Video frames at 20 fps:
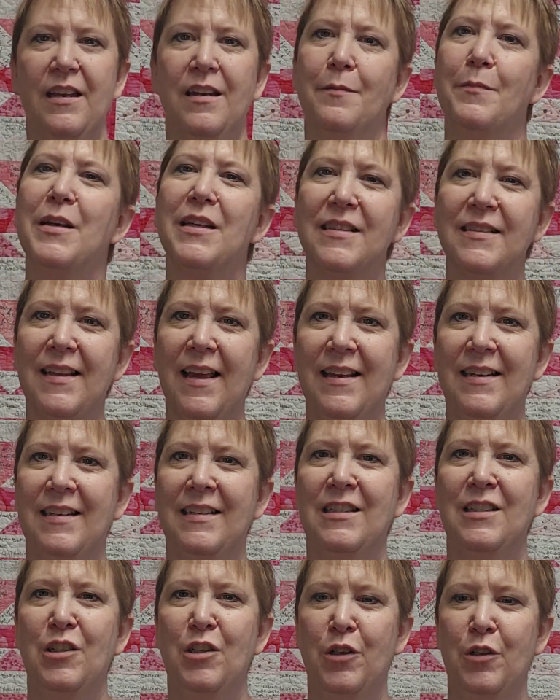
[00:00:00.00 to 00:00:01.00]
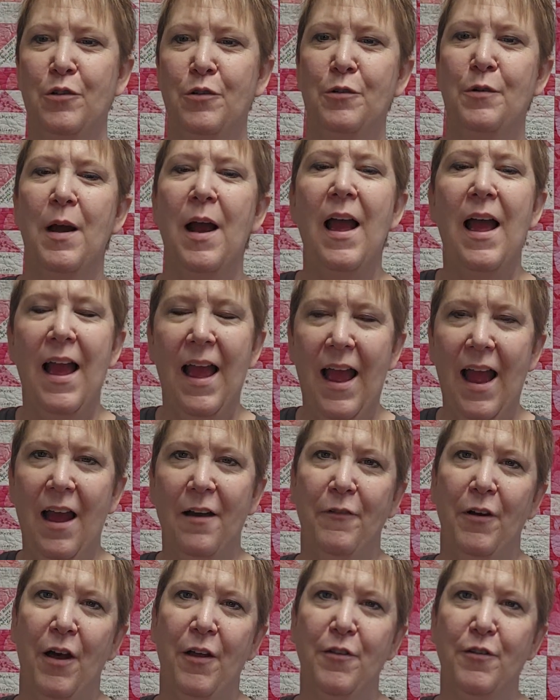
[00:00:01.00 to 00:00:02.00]
and I'm excited to
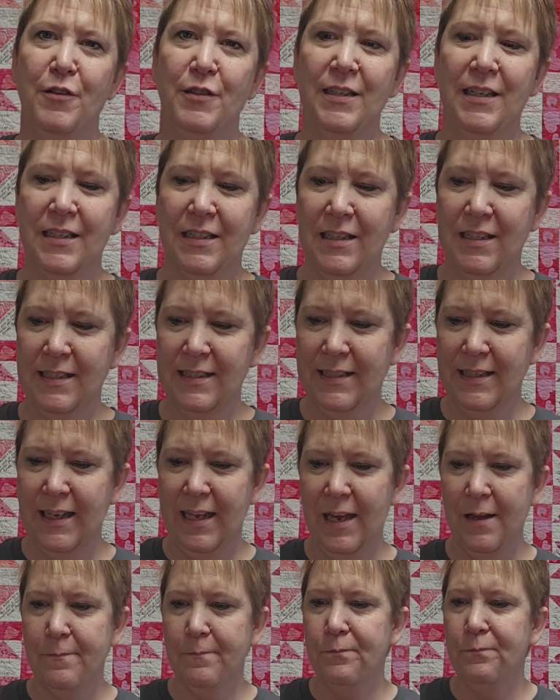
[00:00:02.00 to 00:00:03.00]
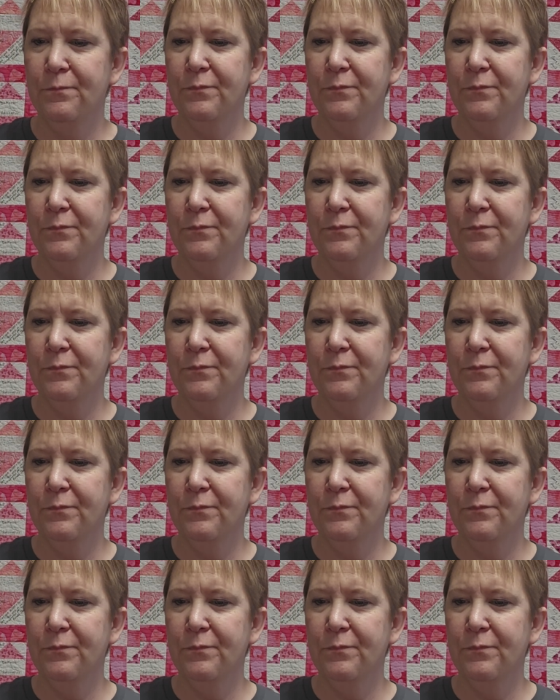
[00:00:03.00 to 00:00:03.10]
have others get to see it.